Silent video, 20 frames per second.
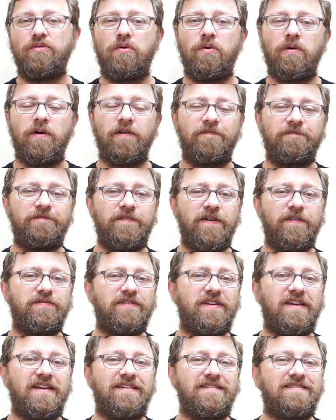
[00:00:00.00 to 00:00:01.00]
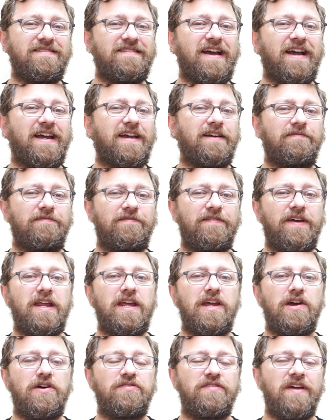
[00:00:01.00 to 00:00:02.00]
or 15-second
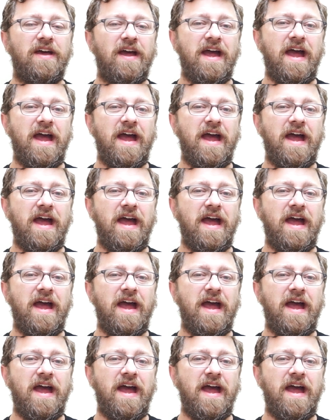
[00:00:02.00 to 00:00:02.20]
videos